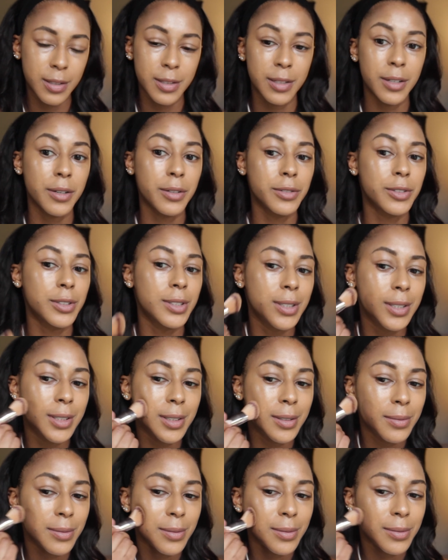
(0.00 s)
Also,
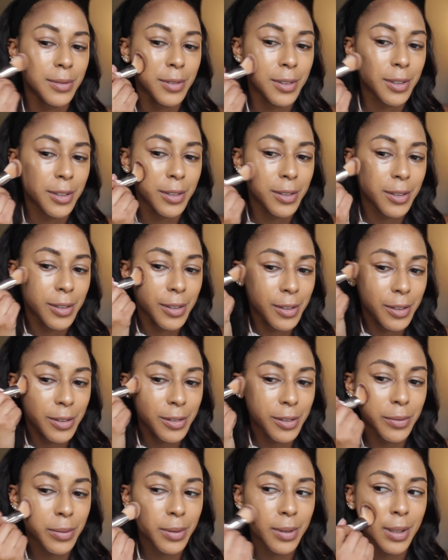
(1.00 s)
just,
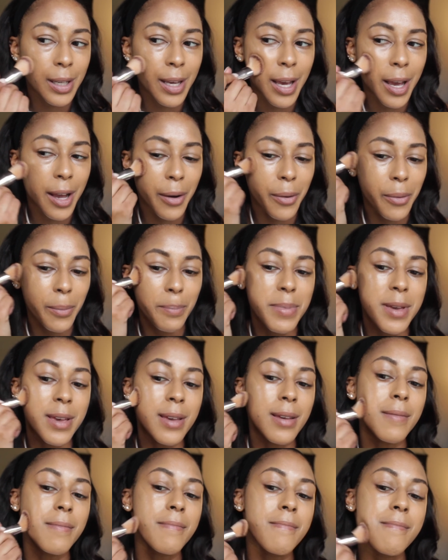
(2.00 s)
you really can't
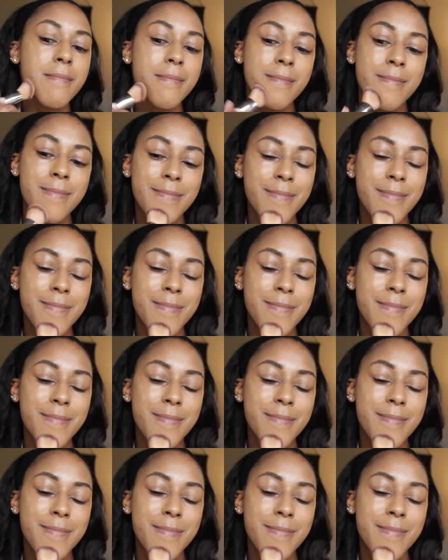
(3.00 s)
beat